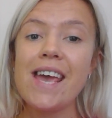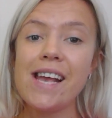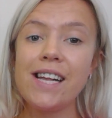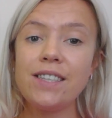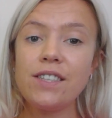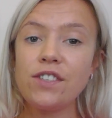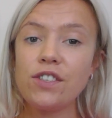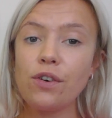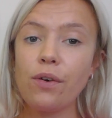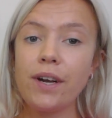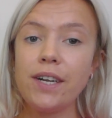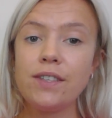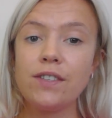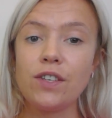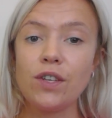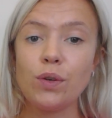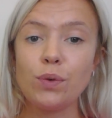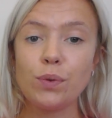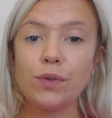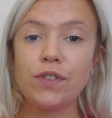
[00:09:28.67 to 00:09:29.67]

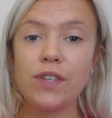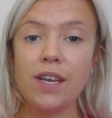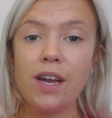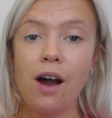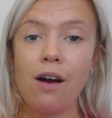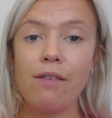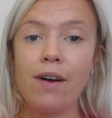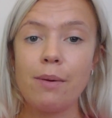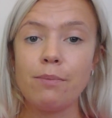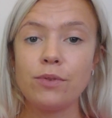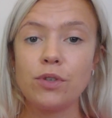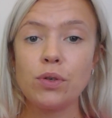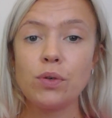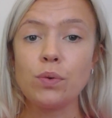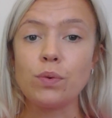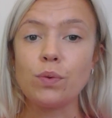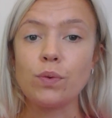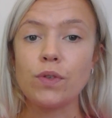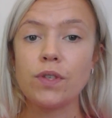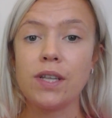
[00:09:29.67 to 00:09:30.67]
Integrating your CRM
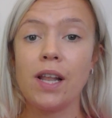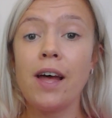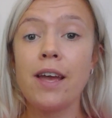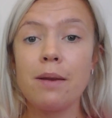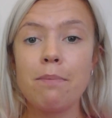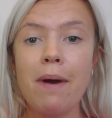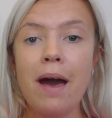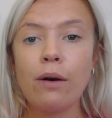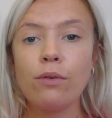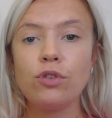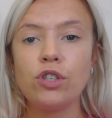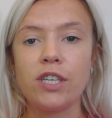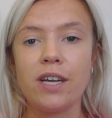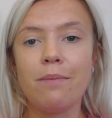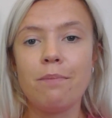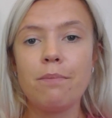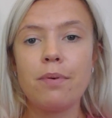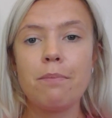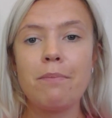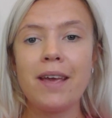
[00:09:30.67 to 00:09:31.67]
tools like
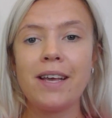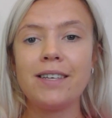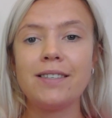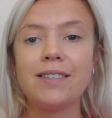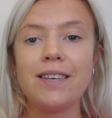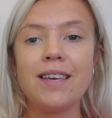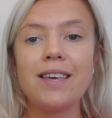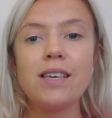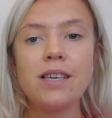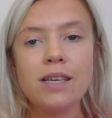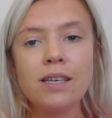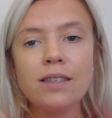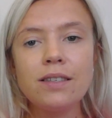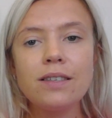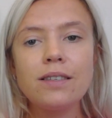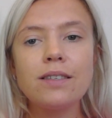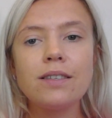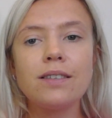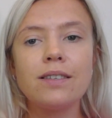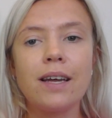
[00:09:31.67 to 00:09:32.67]
MailChimp makes it
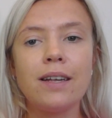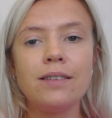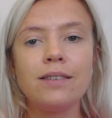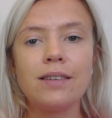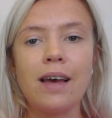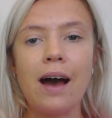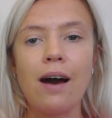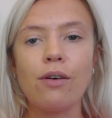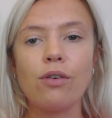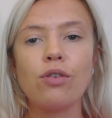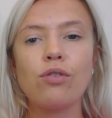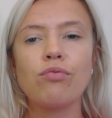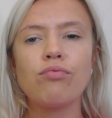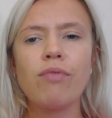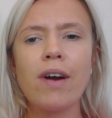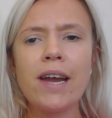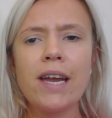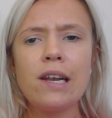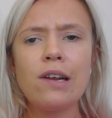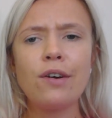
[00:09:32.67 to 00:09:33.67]
easy to send out
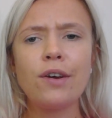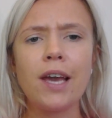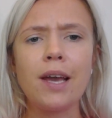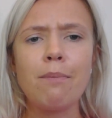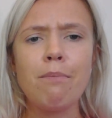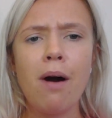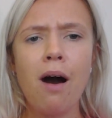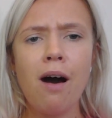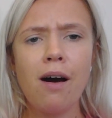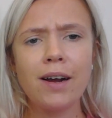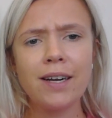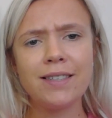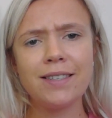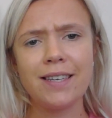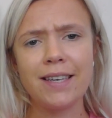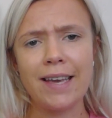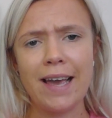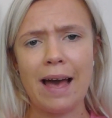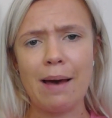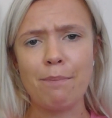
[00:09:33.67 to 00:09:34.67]
great-looking
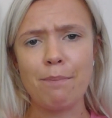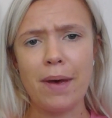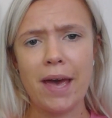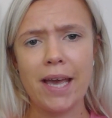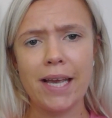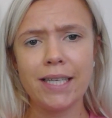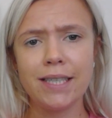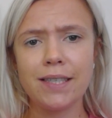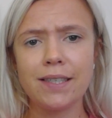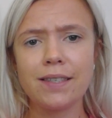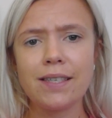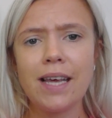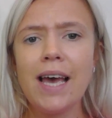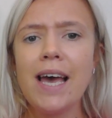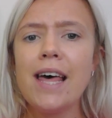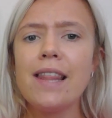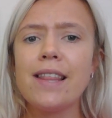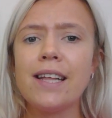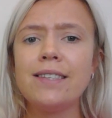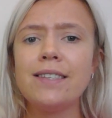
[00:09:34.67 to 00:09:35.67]
marketing campaigns,
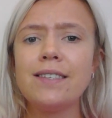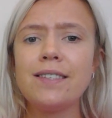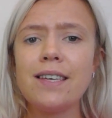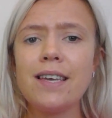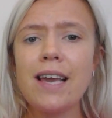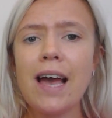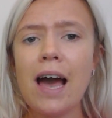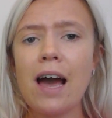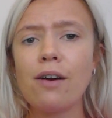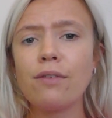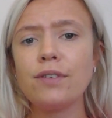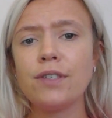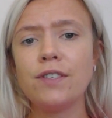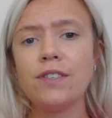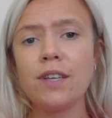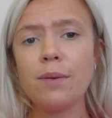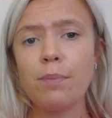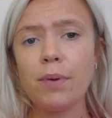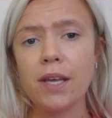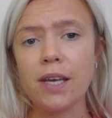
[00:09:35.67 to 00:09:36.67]
then see how
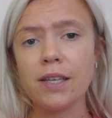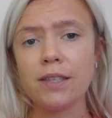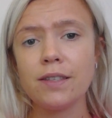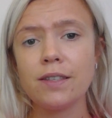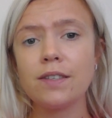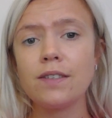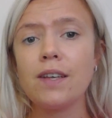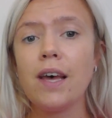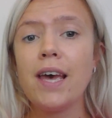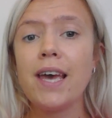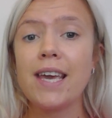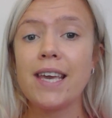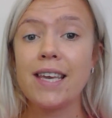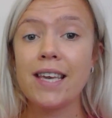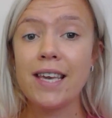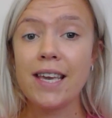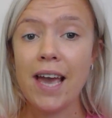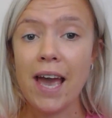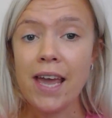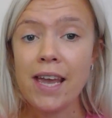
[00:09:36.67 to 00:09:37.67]
recipients
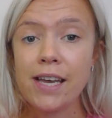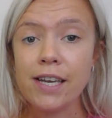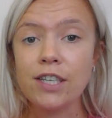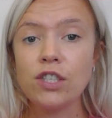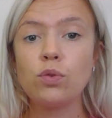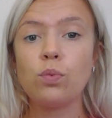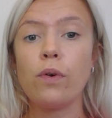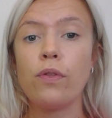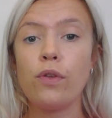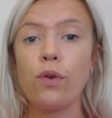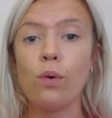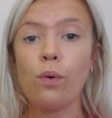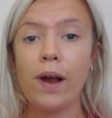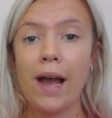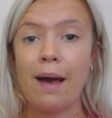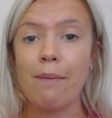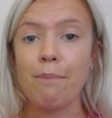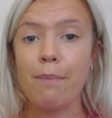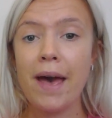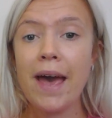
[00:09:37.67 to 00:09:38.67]
engage with your
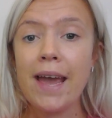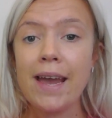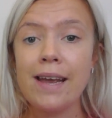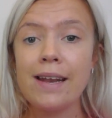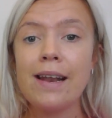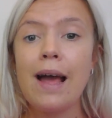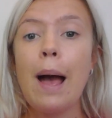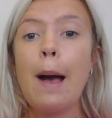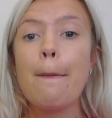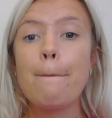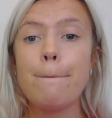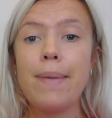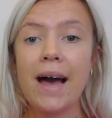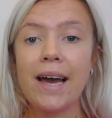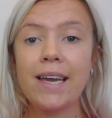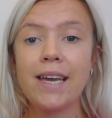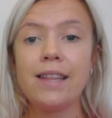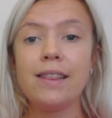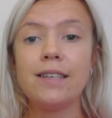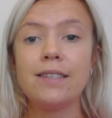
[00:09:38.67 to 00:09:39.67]
campaign
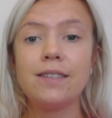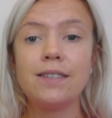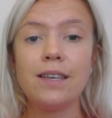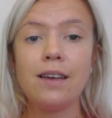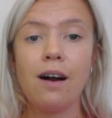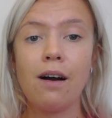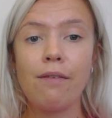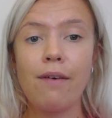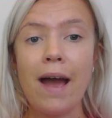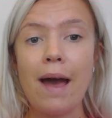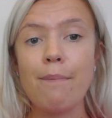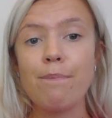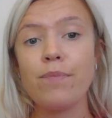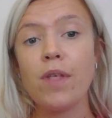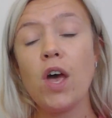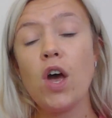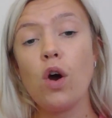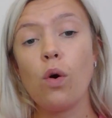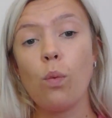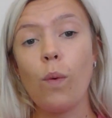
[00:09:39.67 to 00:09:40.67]
back in the CRM,
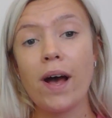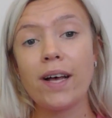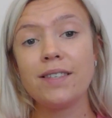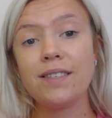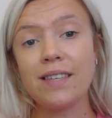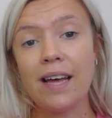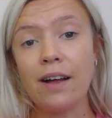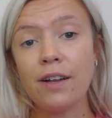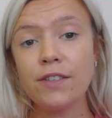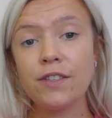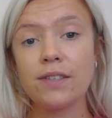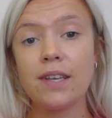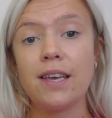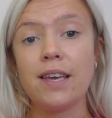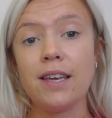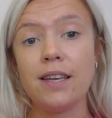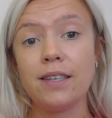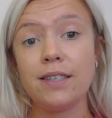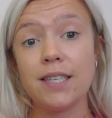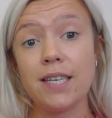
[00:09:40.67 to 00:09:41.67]
where sales
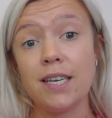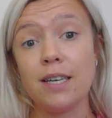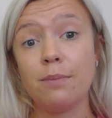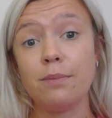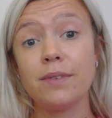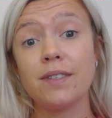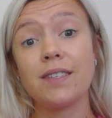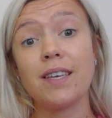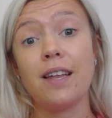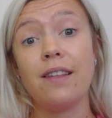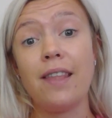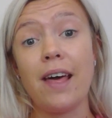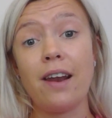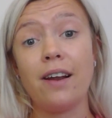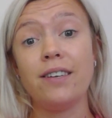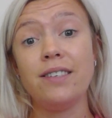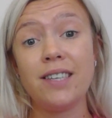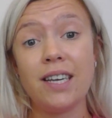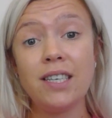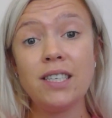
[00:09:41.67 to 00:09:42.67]
teams can
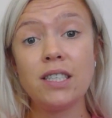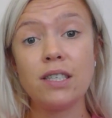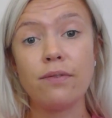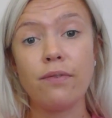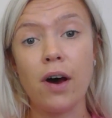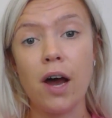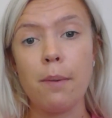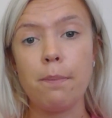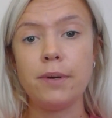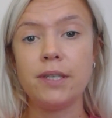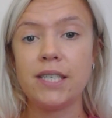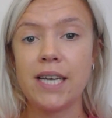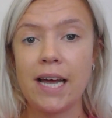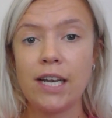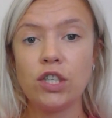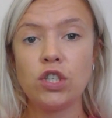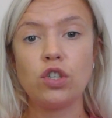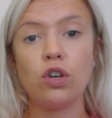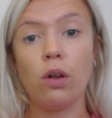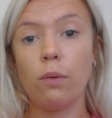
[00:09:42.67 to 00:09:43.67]
then identify
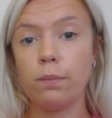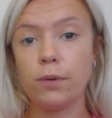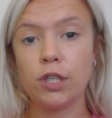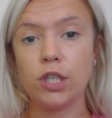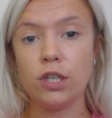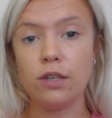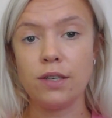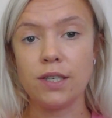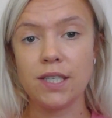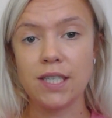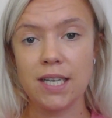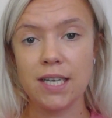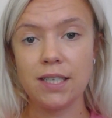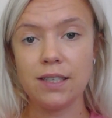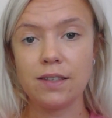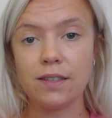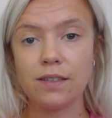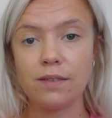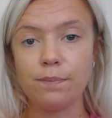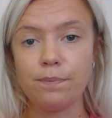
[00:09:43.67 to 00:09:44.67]
potential
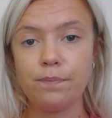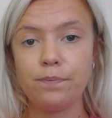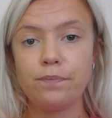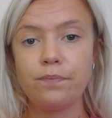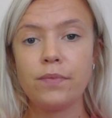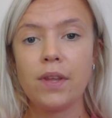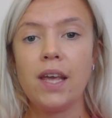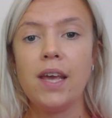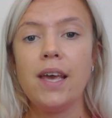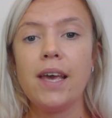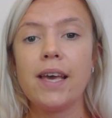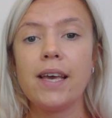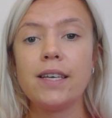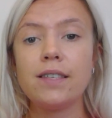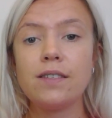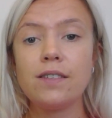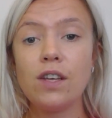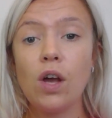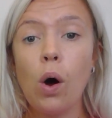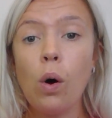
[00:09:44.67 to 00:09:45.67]
opportunities.
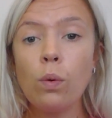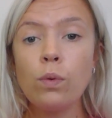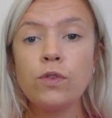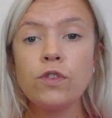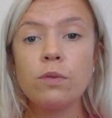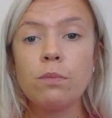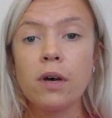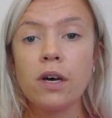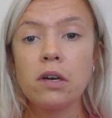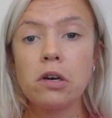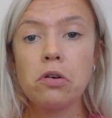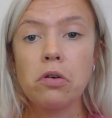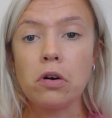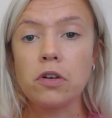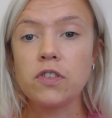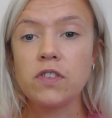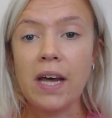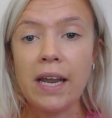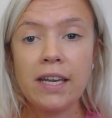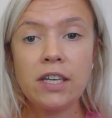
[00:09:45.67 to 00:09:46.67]
It's the ultimate
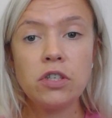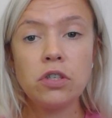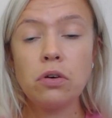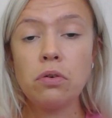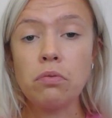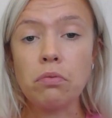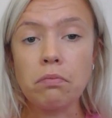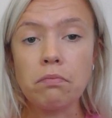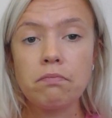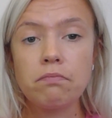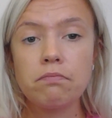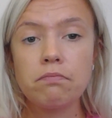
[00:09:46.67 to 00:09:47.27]
cross-selling tool.